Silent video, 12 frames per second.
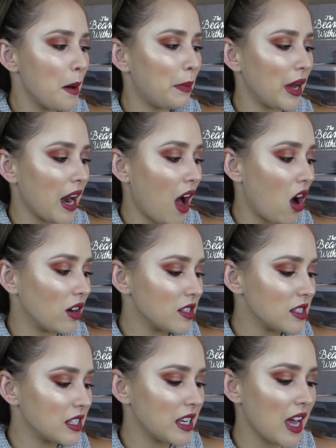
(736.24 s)
But
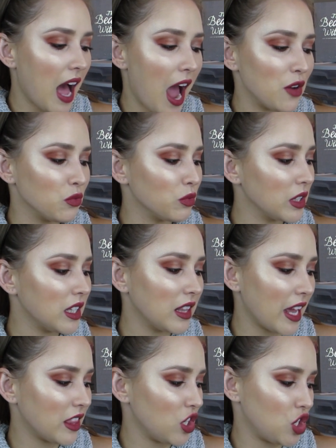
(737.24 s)
honestly, I really
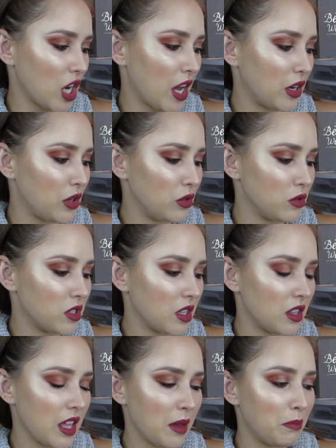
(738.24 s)
like the shadows.
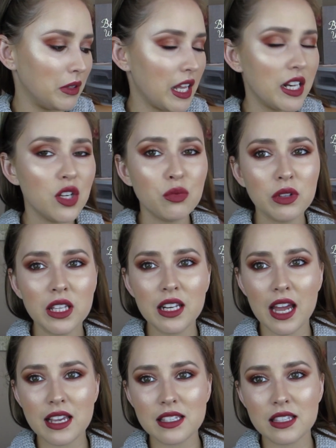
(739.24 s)
They blended really
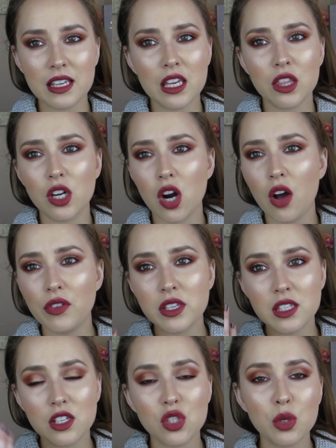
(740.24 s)
nicely. They're
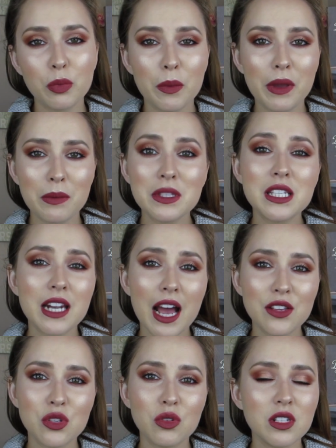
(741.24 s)
obviously super pigmented,
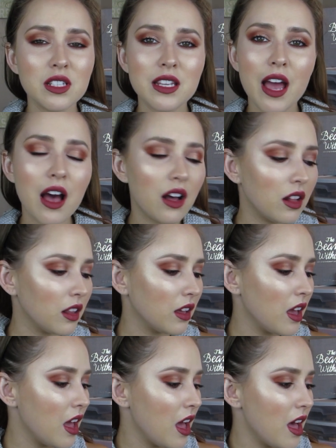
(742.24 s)
as you can
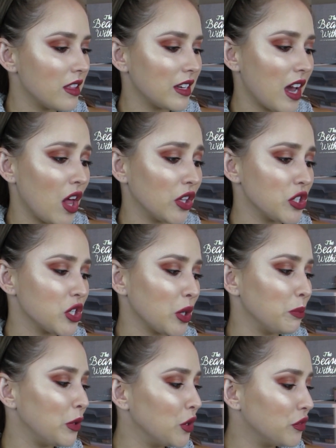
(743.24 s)
tell. The colors
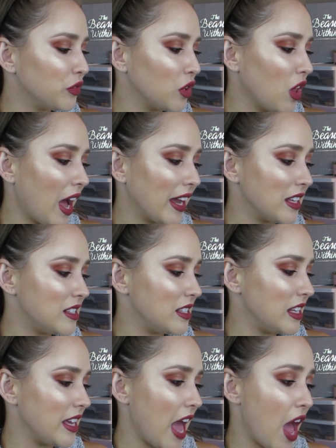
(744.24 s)
are beautiful. I could
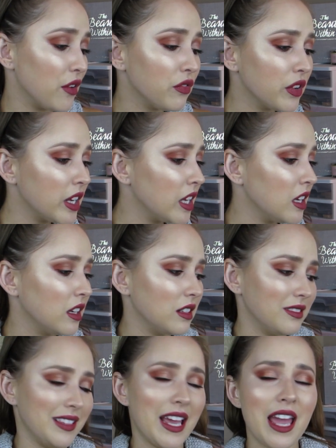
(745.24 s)
see every
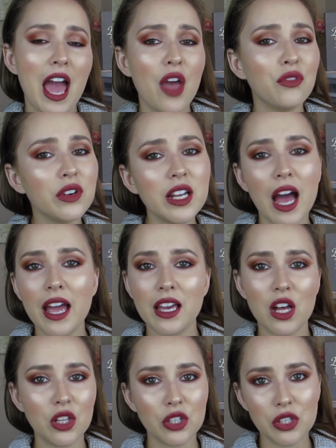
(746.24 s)
eye
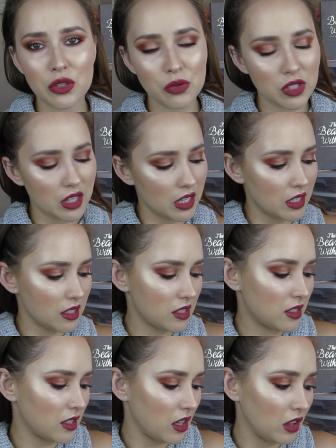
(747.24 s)
color use
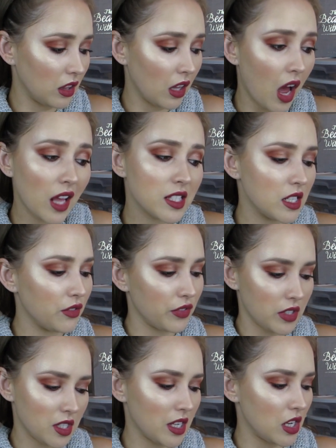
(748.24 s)
this. Lots of
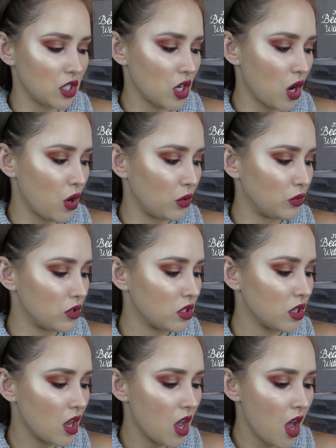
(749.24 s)
different skin tones.